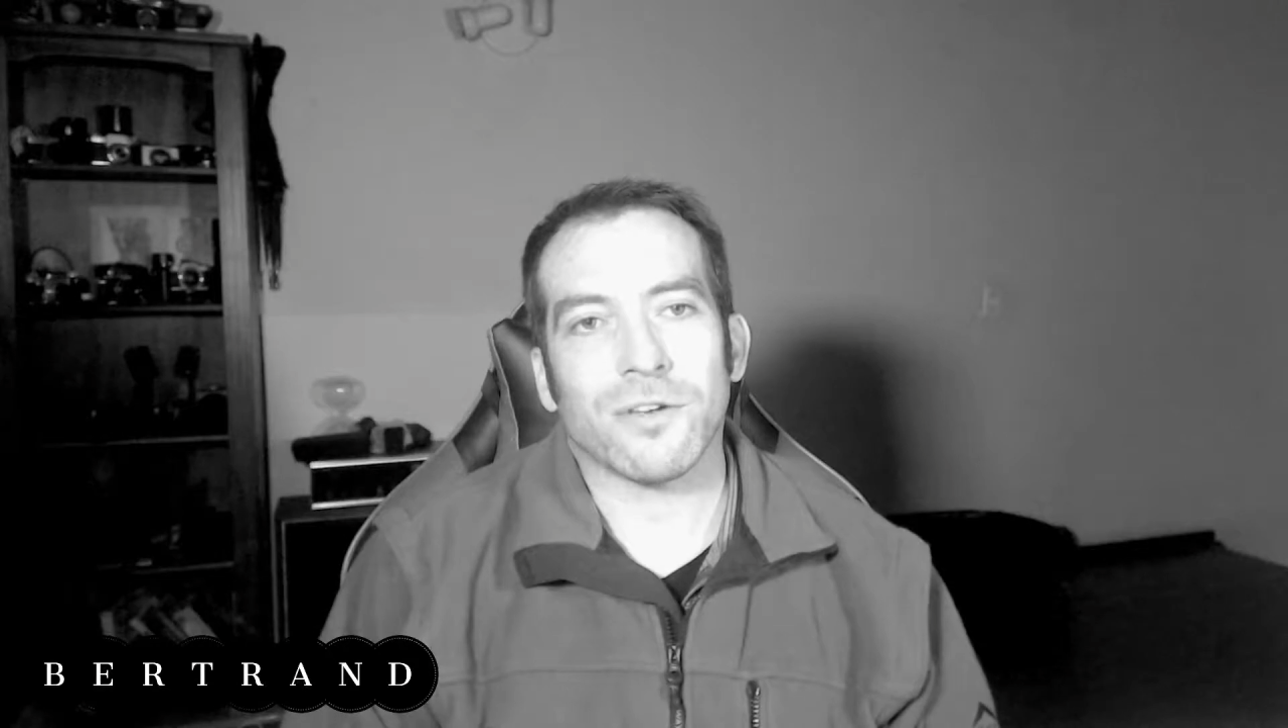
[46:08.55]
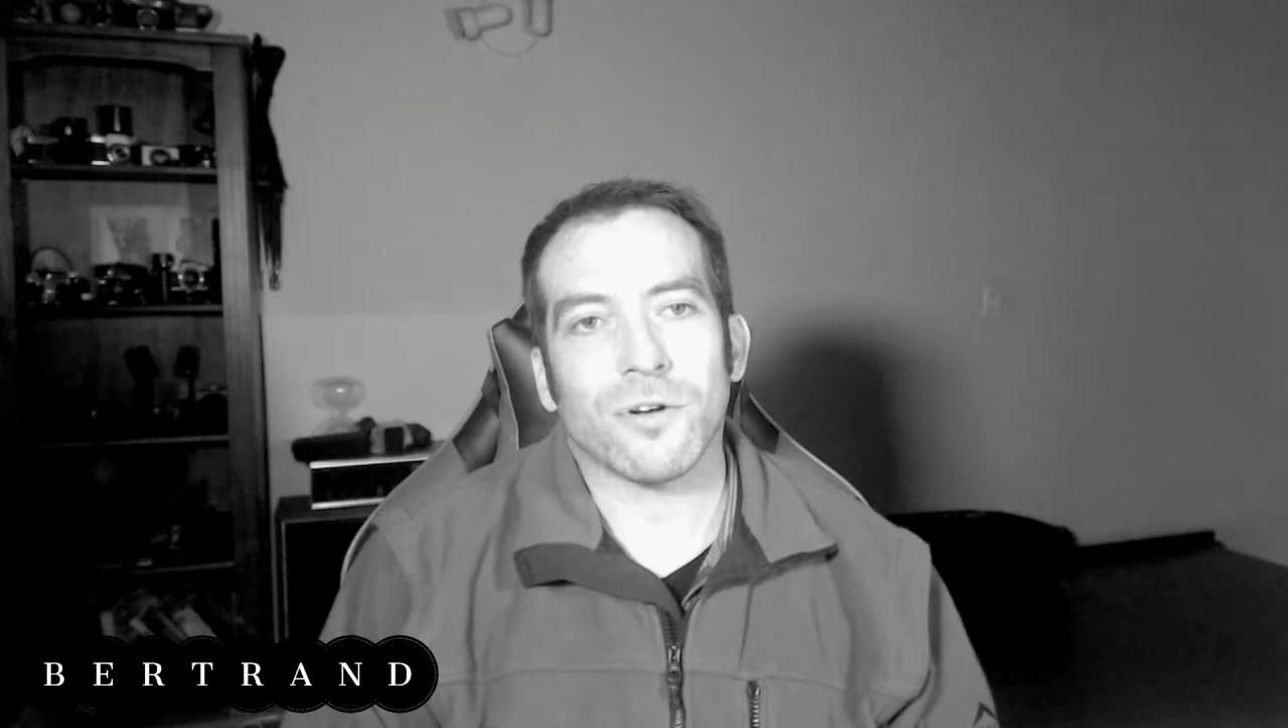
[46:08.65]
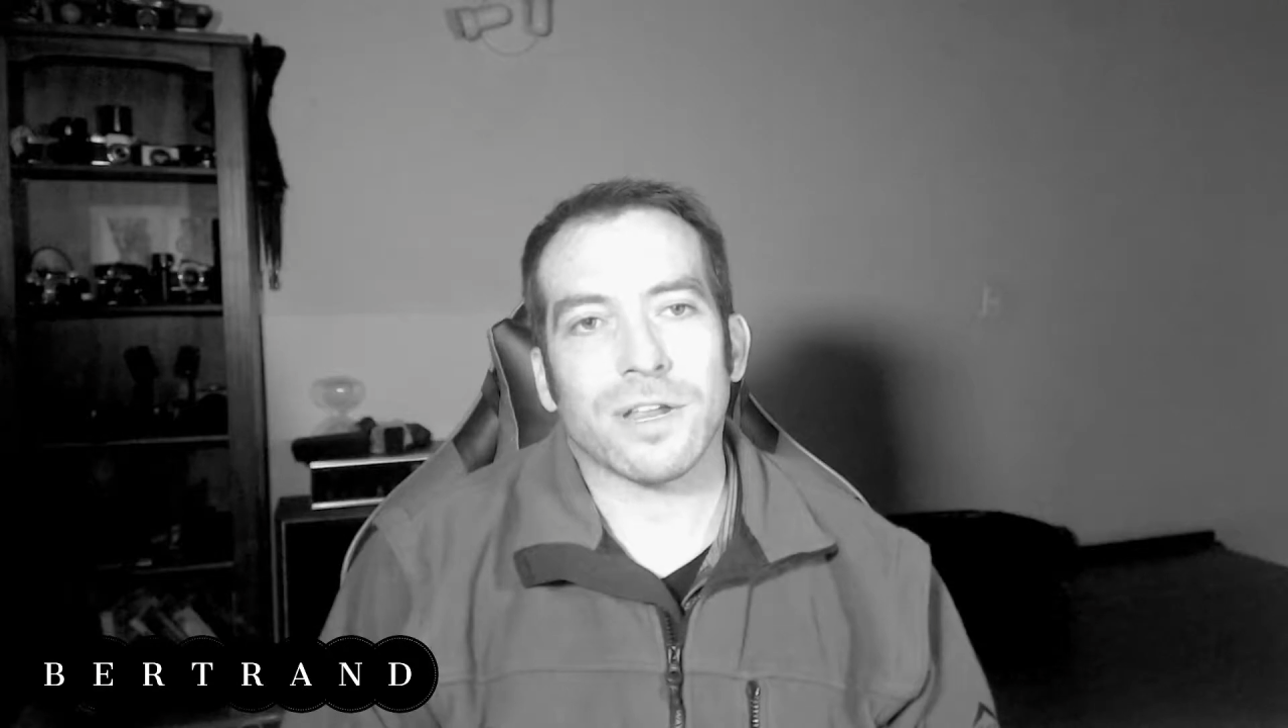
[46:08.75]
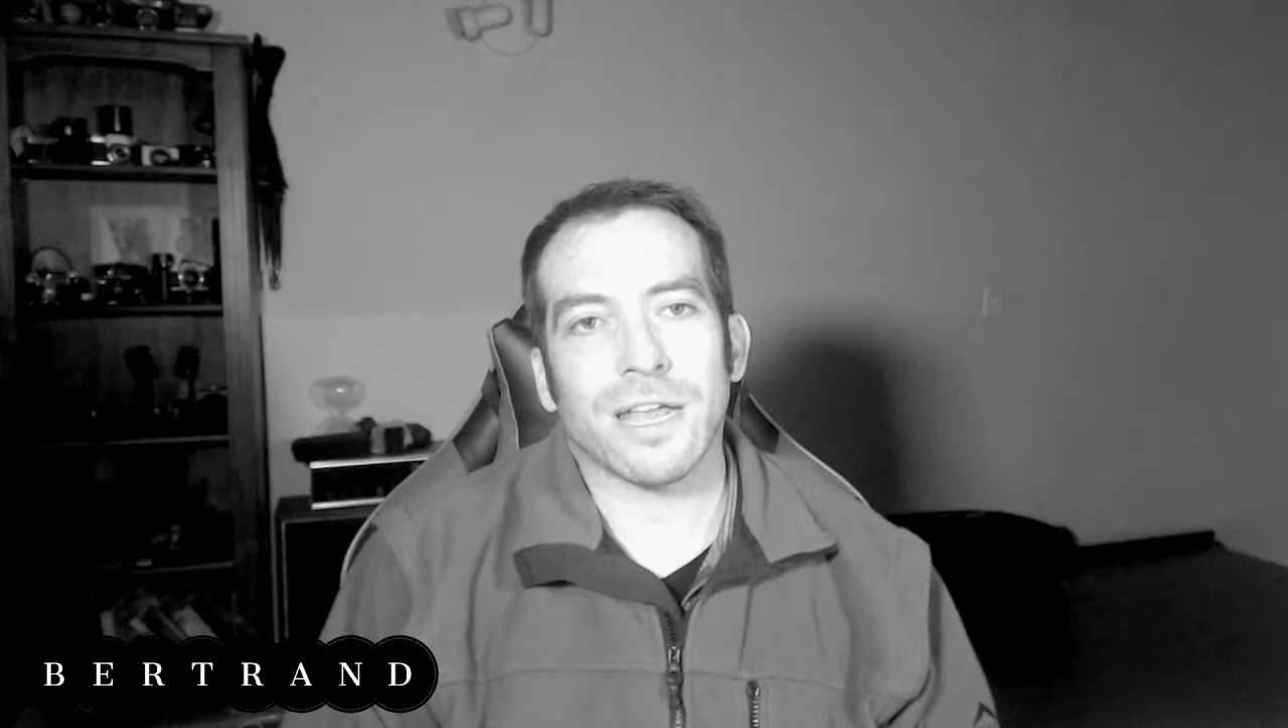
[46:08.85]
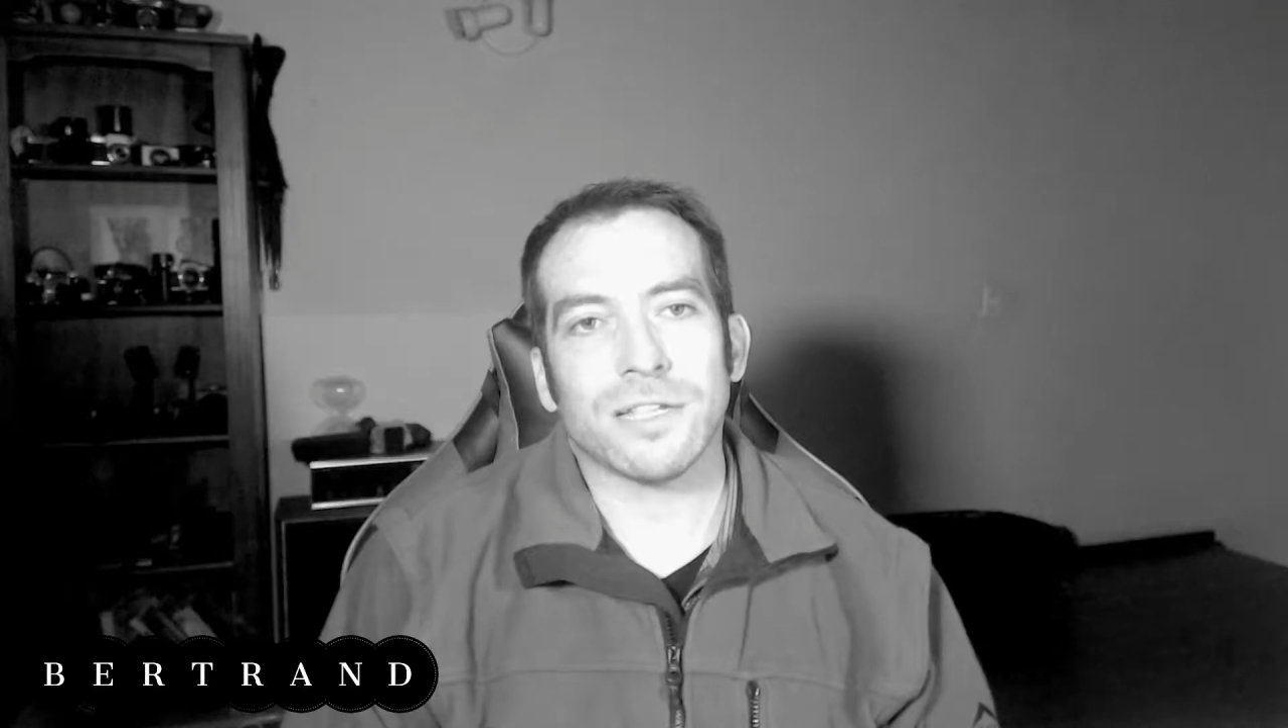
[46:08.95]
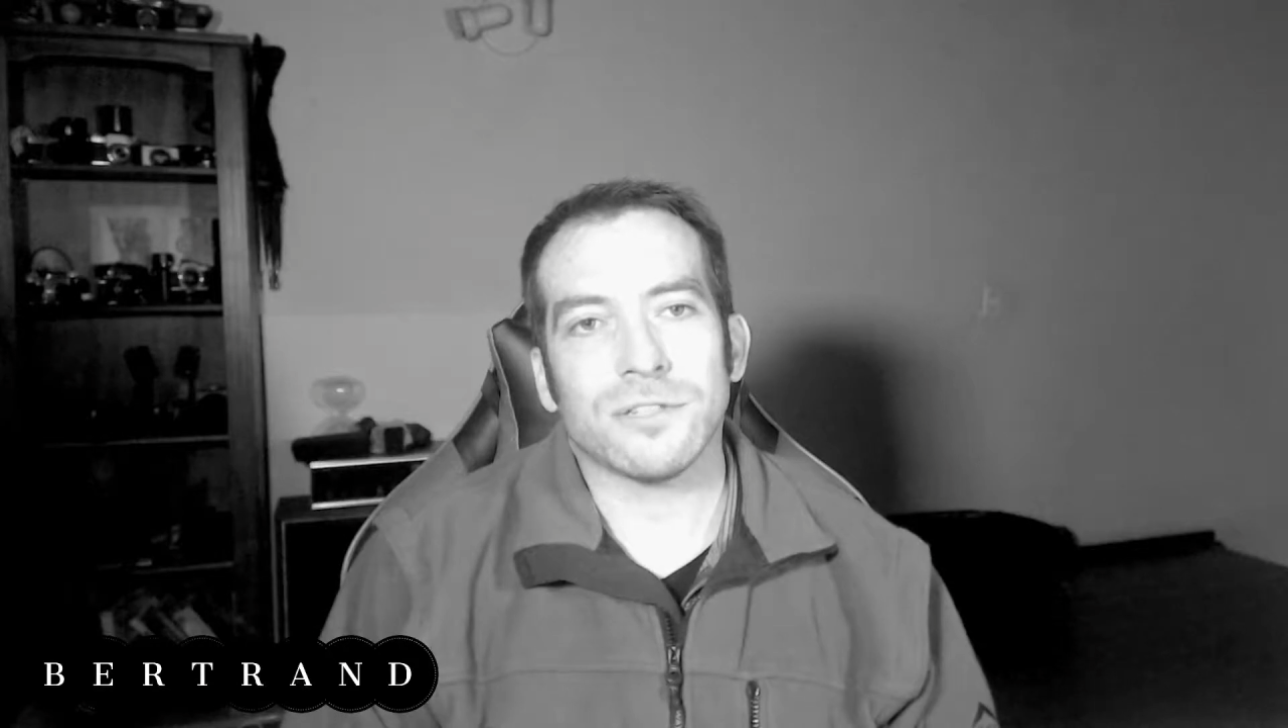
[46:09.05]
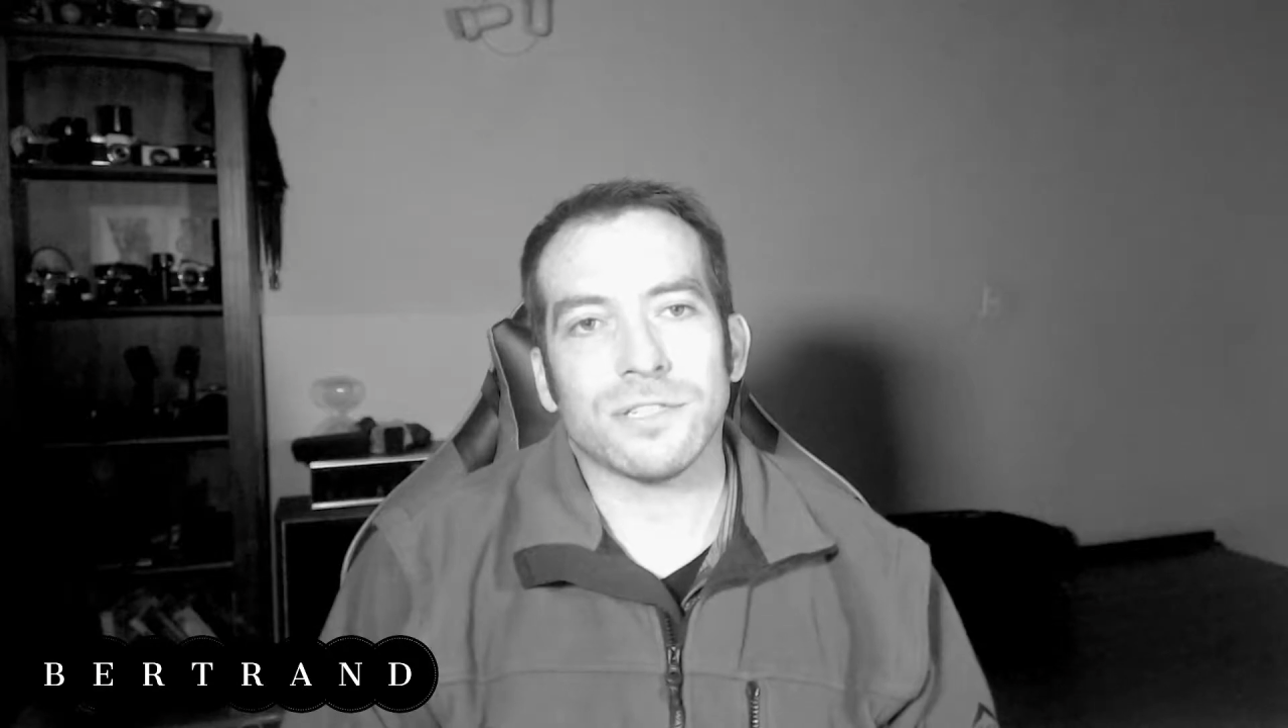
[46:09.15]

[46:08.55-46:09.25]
can't get it